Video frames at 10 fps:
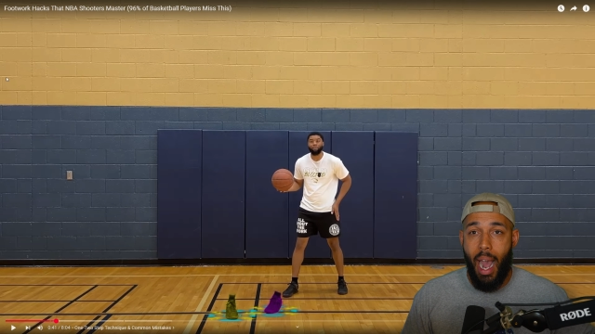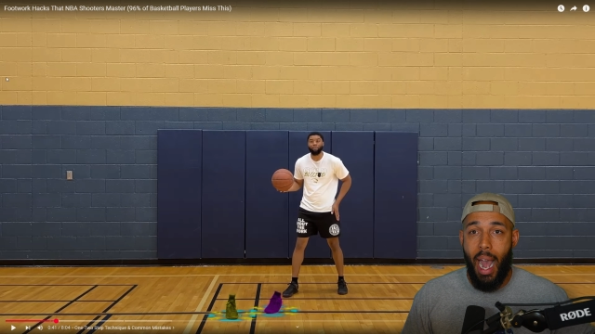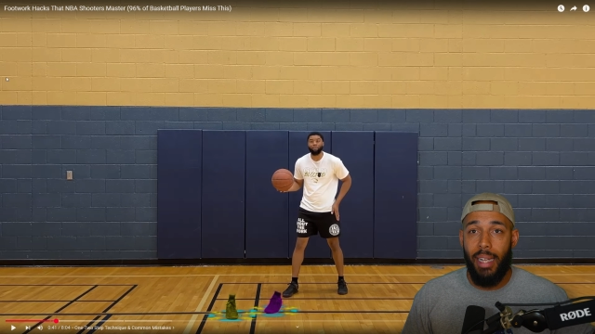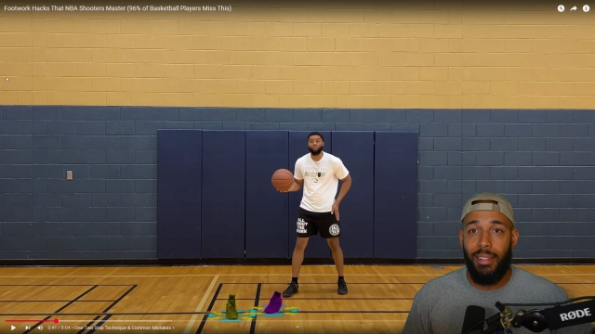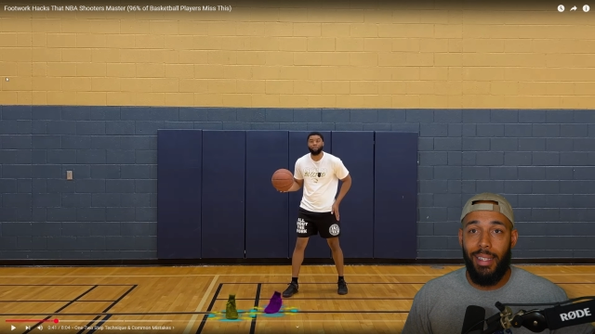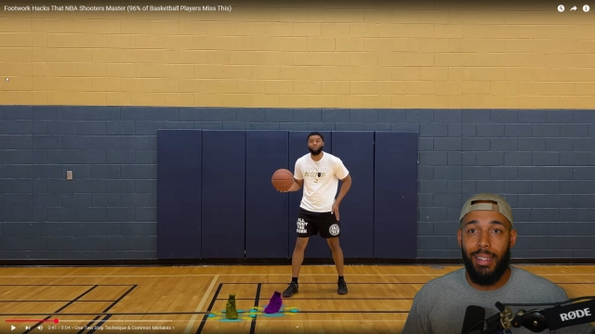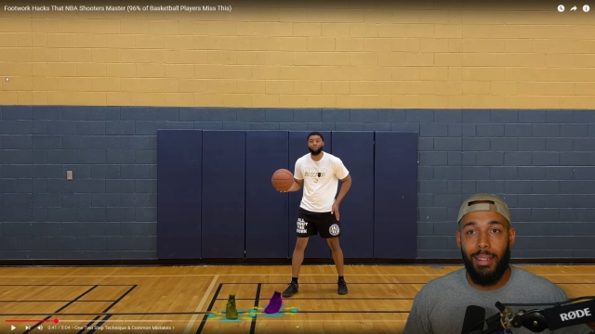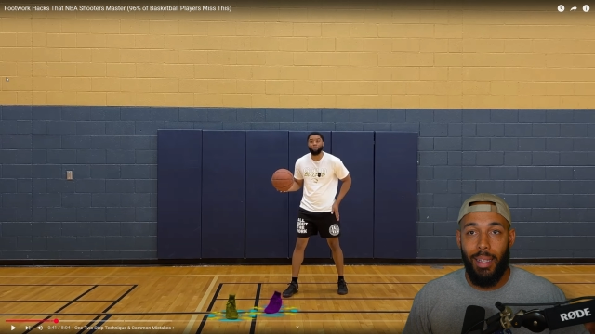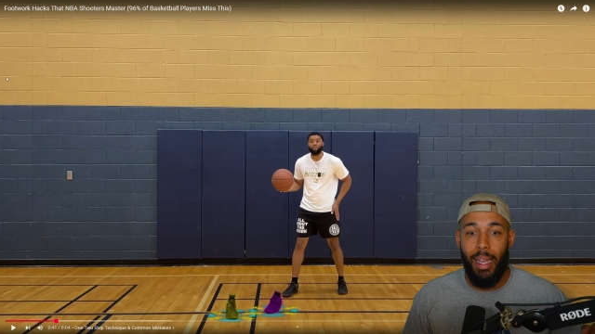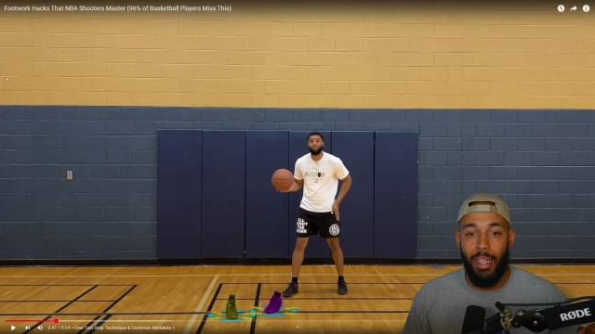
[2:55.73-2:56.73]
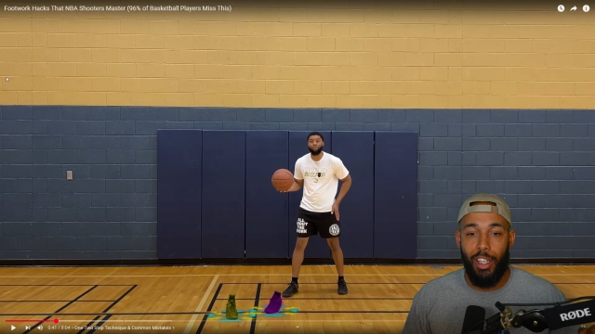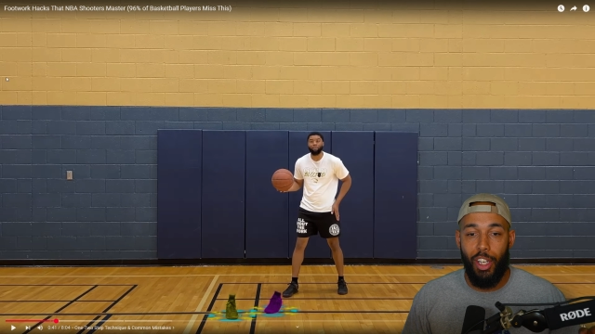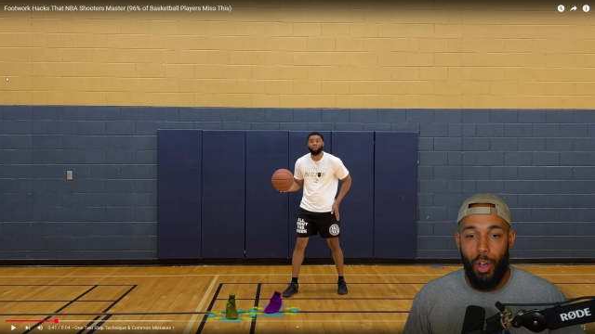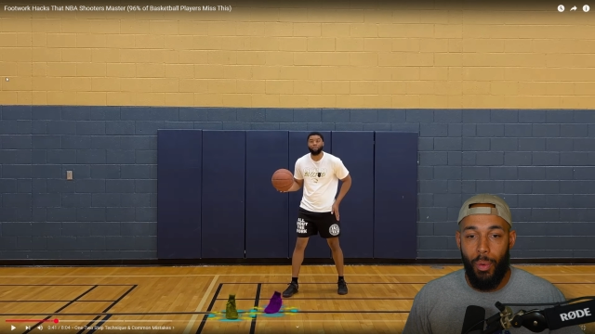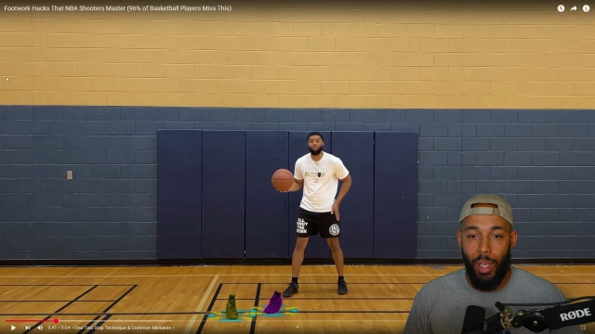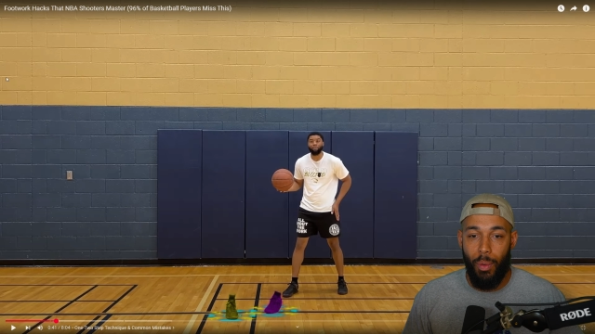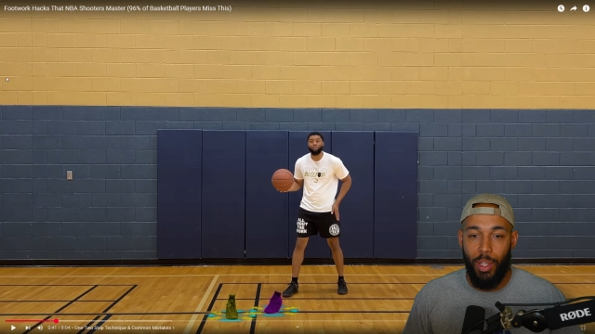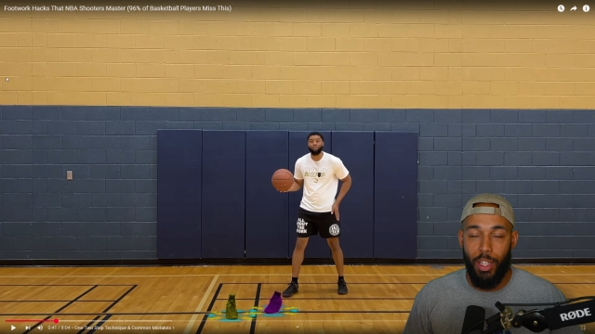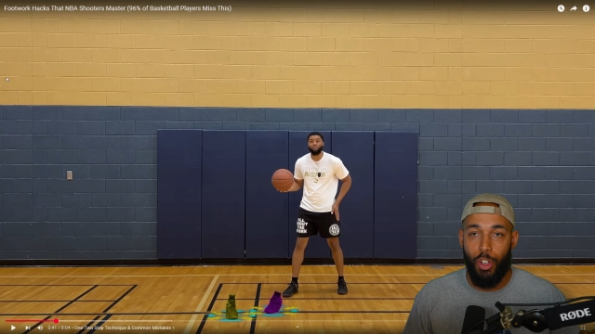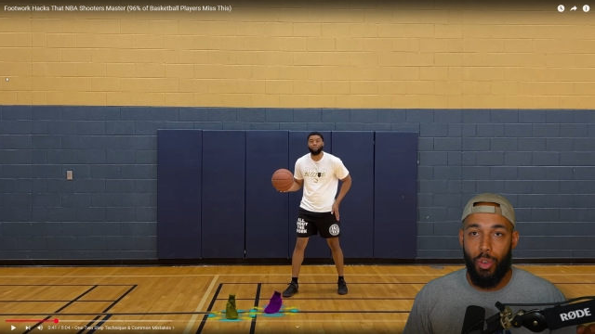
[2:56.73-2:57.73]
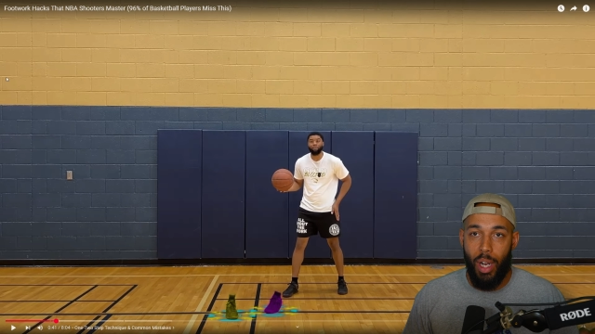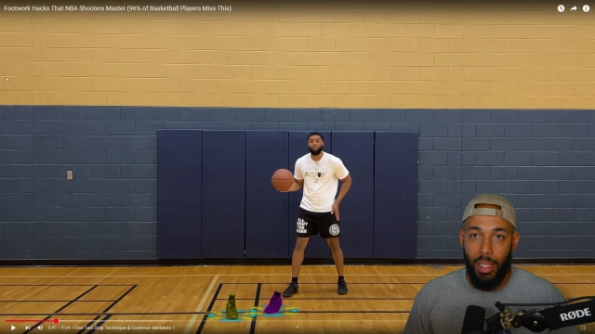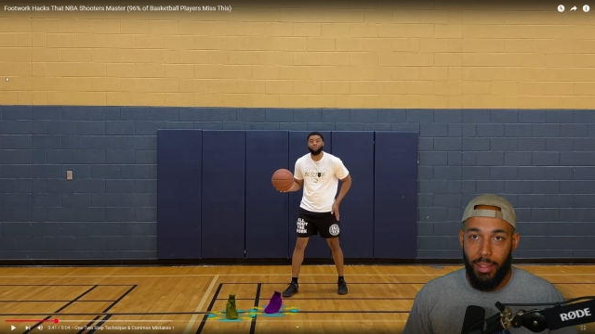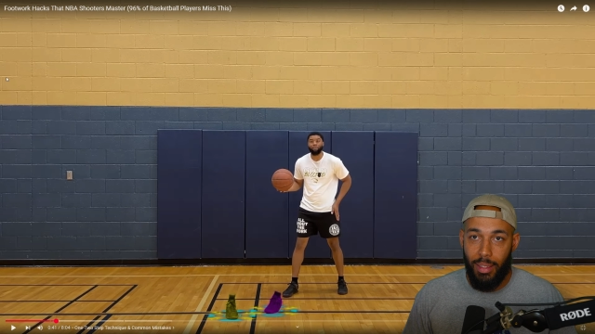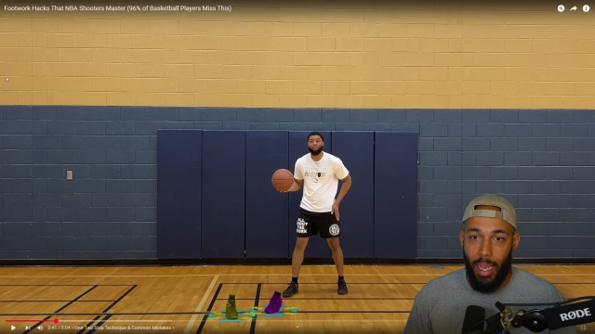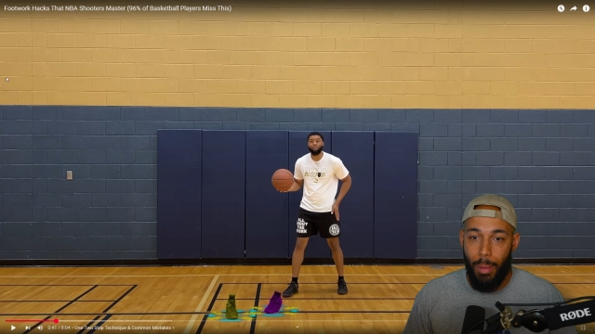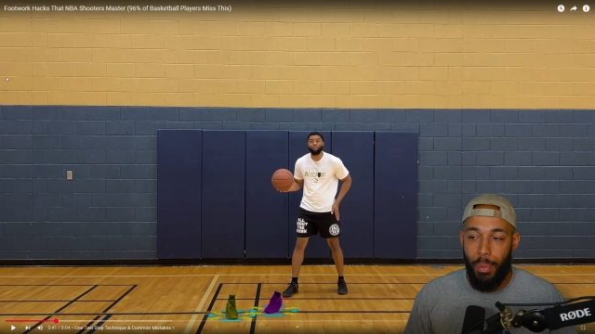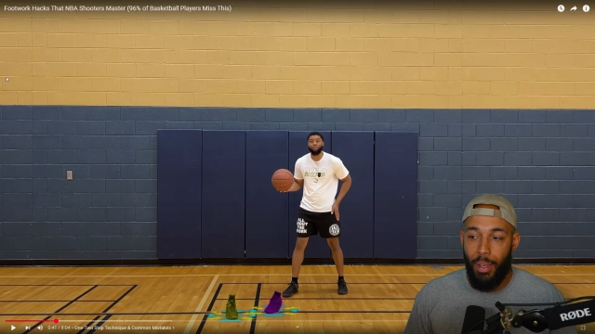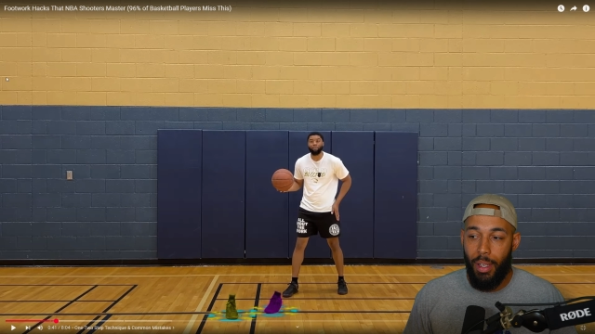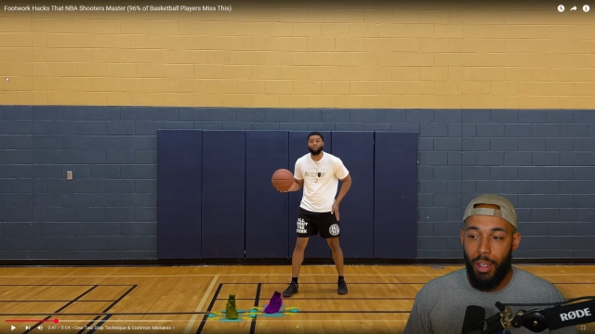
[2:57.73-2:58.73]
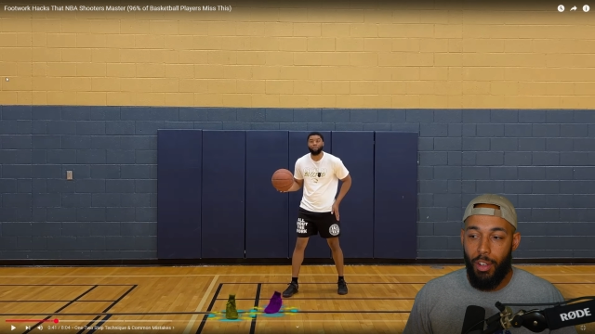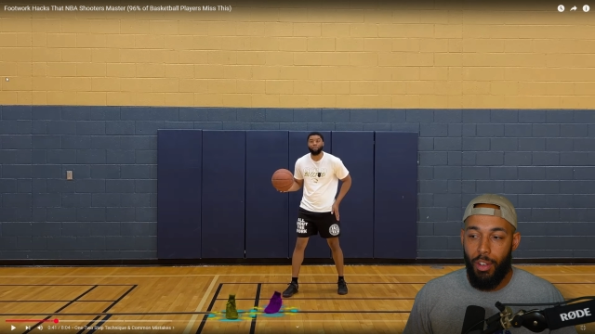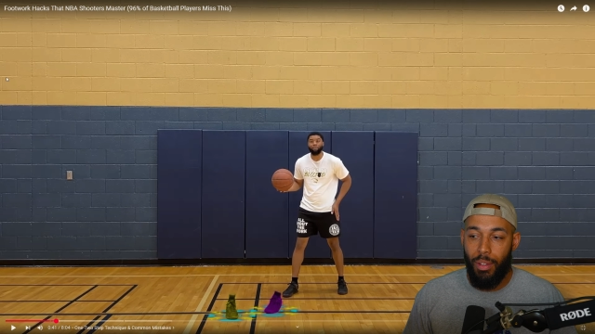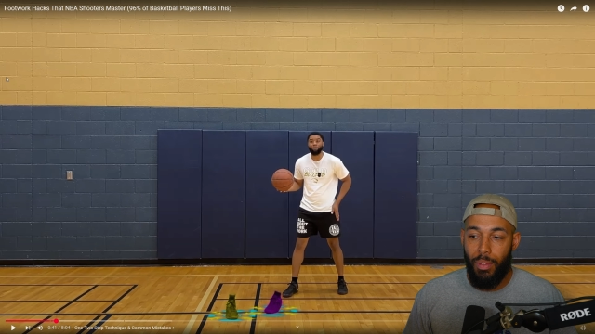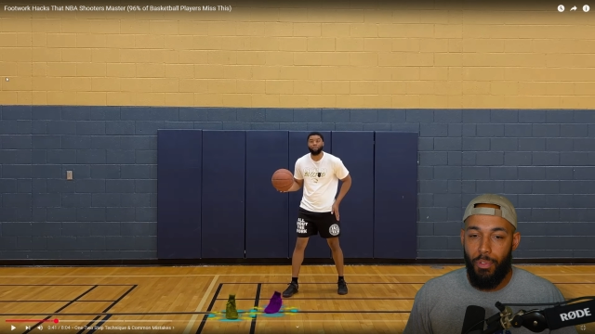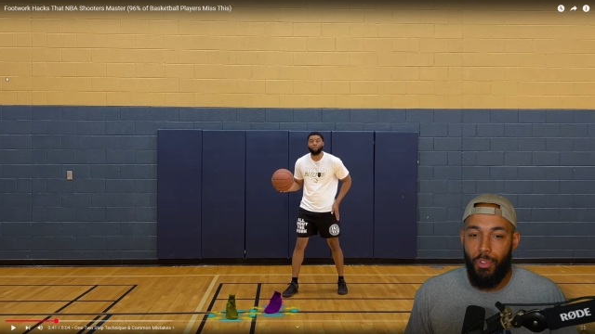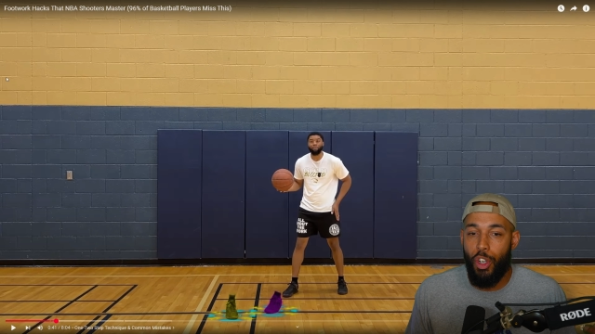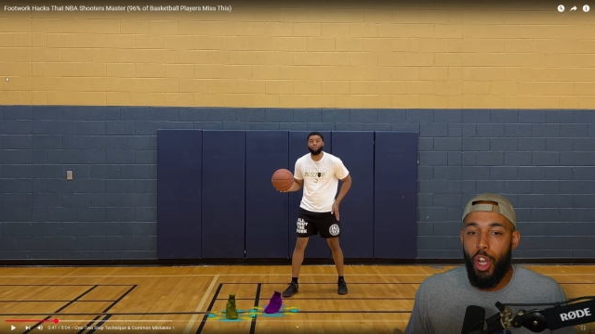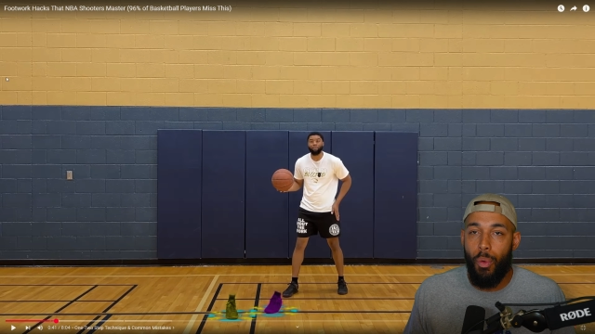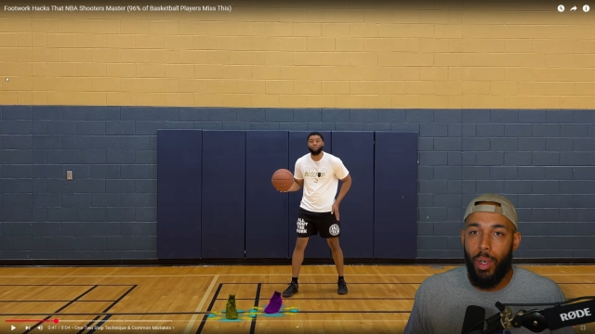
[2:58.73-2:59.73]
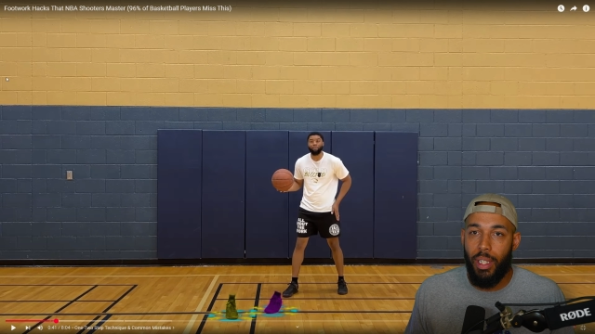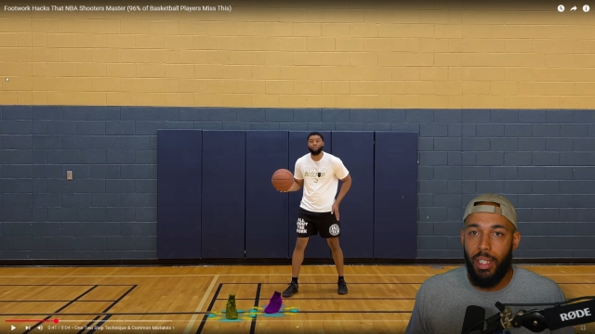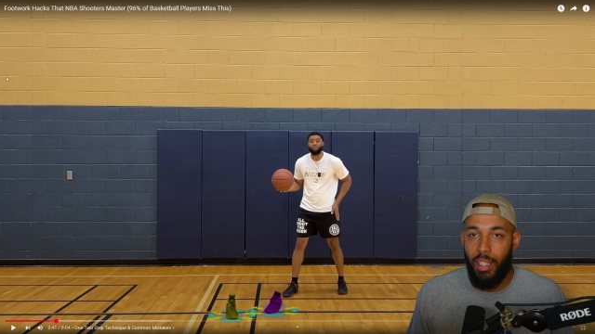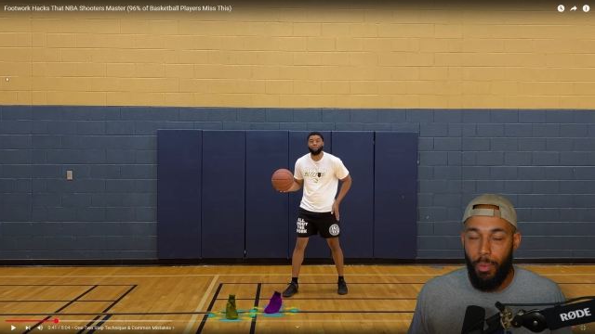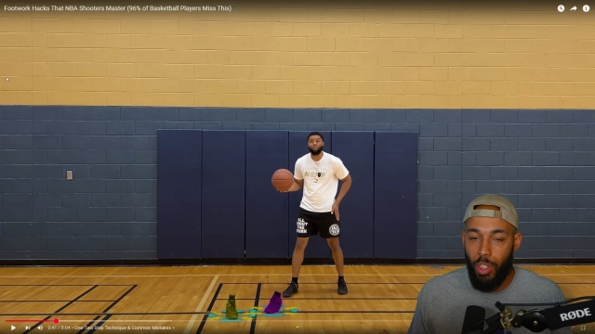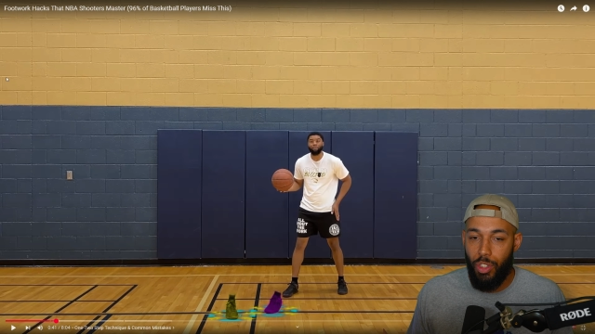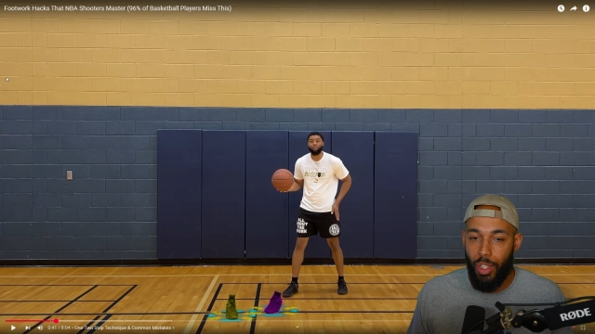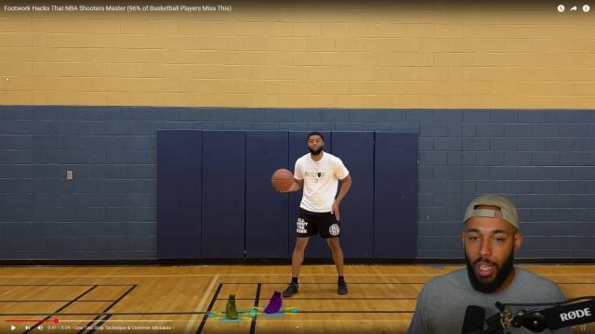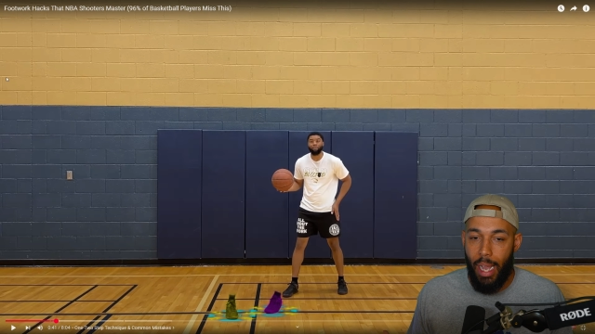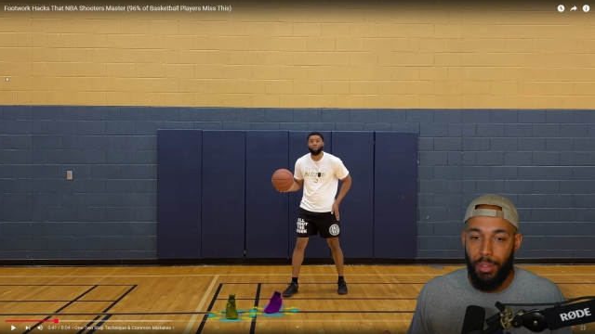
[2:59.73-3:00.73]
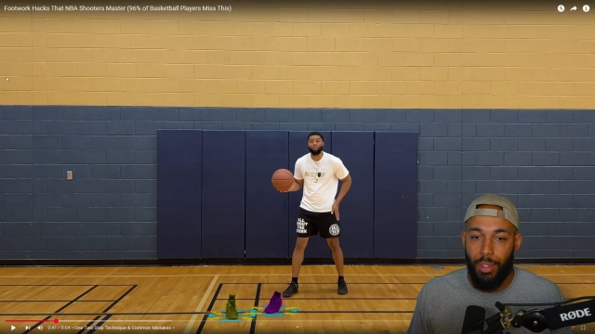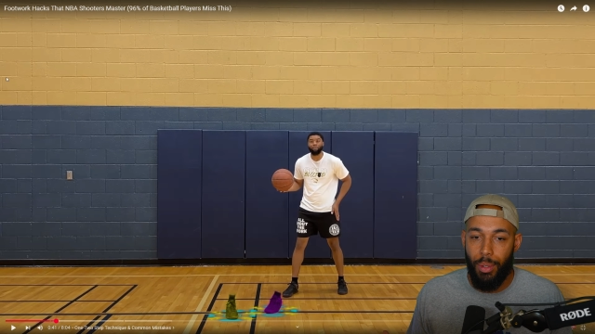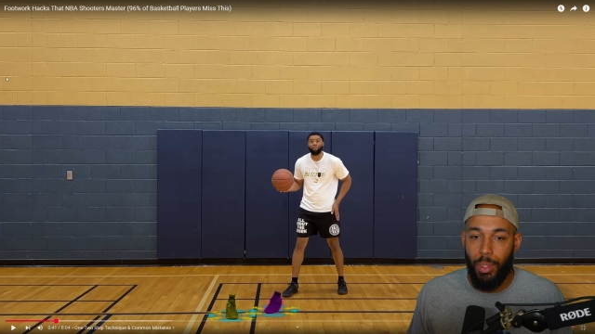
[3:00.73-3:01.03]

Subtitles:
I dislike going with a cross step for no reason, because then what's your counter?